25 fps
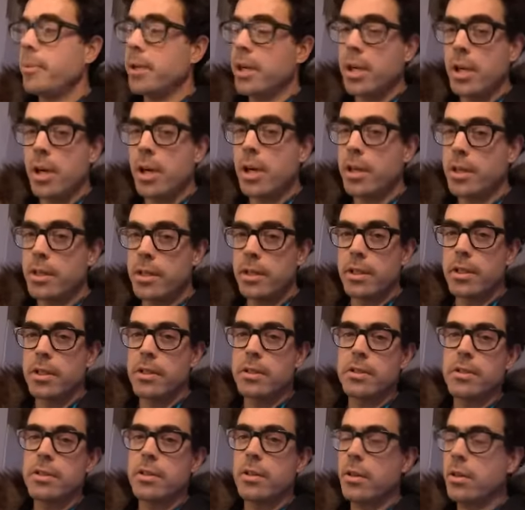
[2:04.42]
a
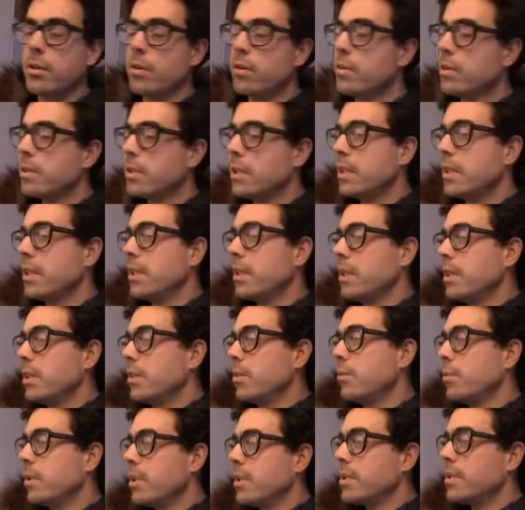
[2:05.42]
gardener, so
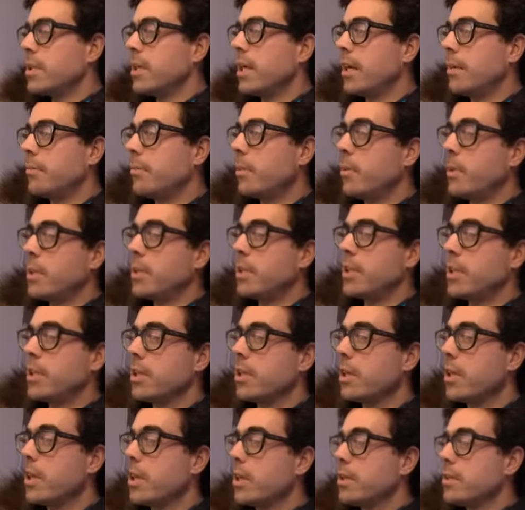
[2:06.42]
one time I went to the
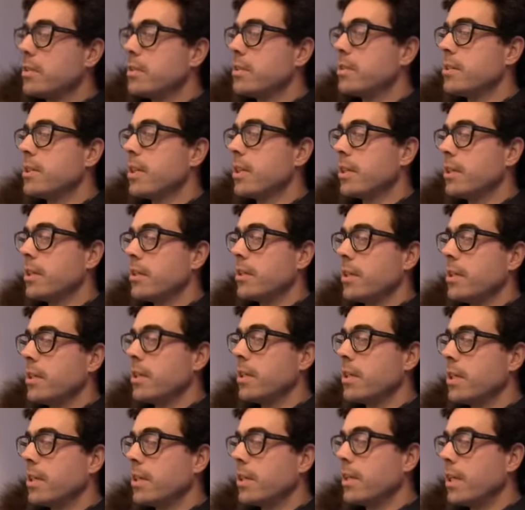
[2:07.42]
garden
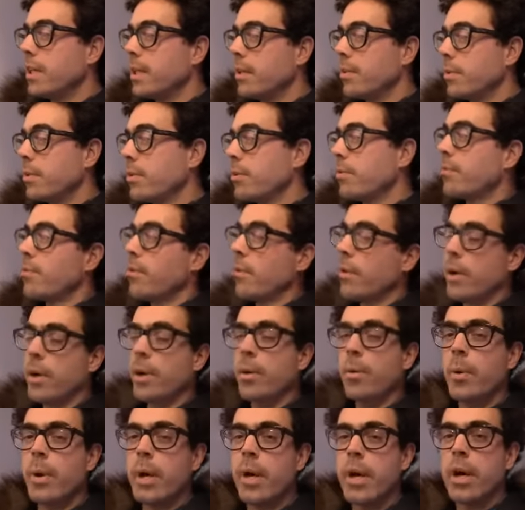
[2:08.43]
center and they were throwing
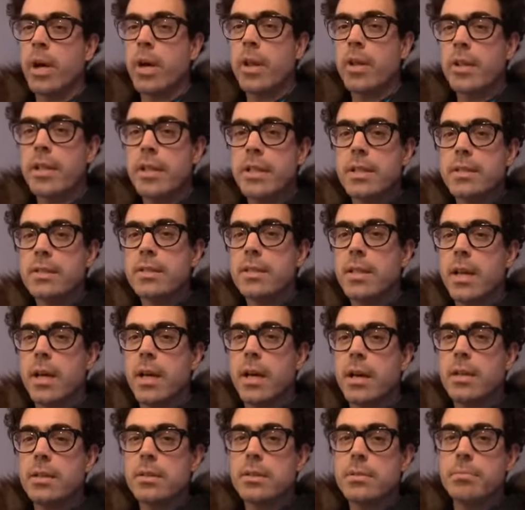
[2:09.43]
away all these
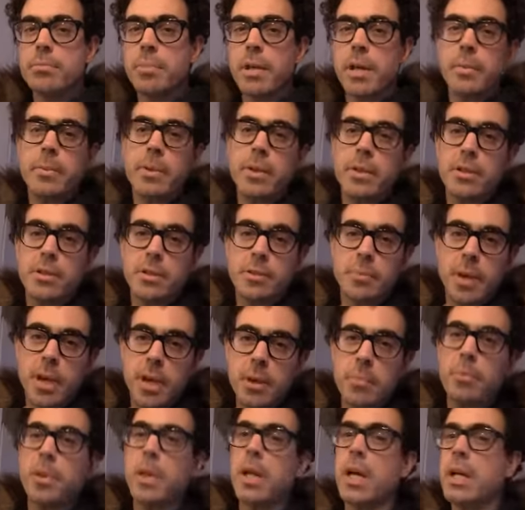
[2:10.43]
baby
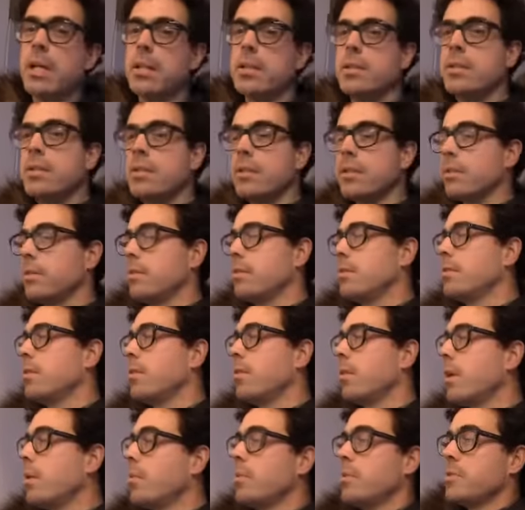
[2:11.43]
tomato plants, and
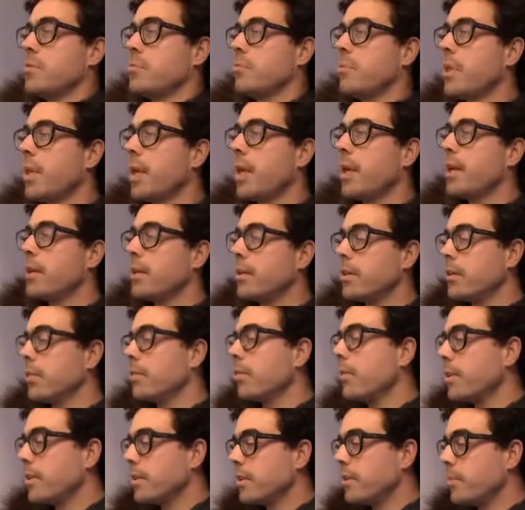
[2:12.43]
so I wasn't planning on
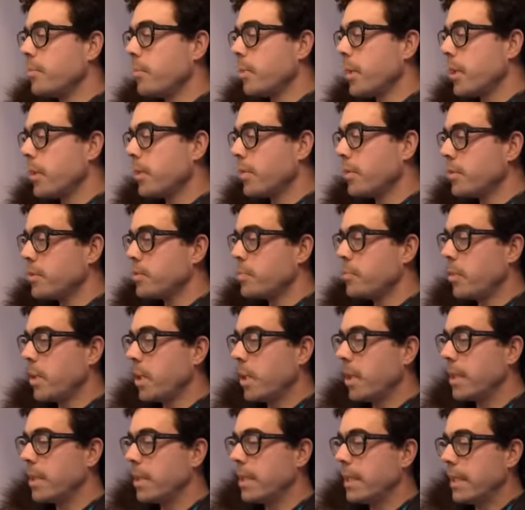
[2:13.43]
growing tomatoes,
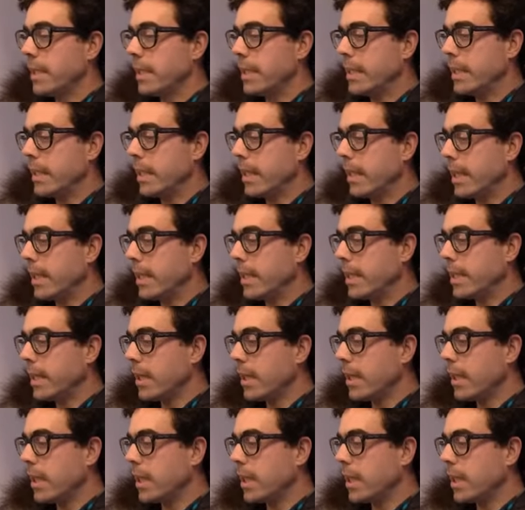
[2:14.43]
but I